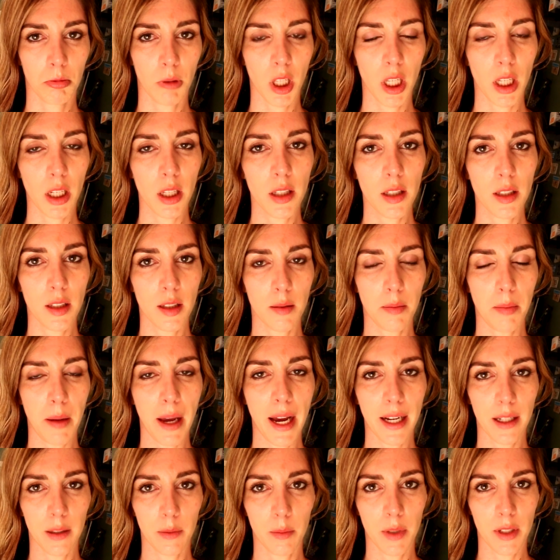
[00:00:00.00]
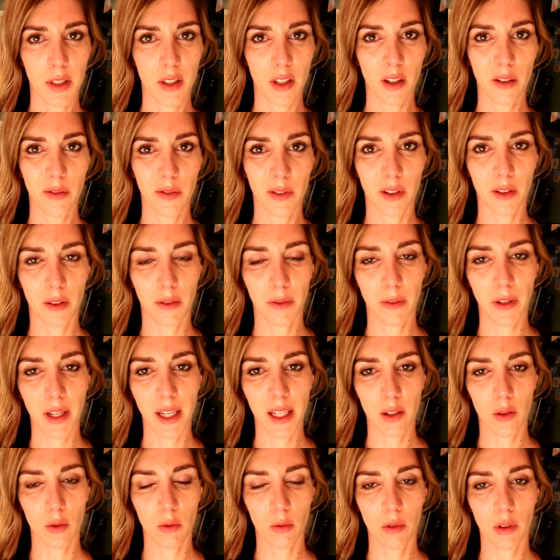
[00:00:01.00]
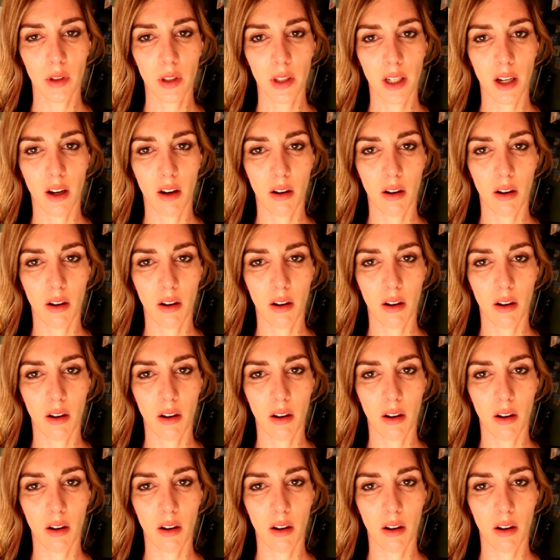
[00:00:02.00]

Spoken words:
I just smacked myself in the face really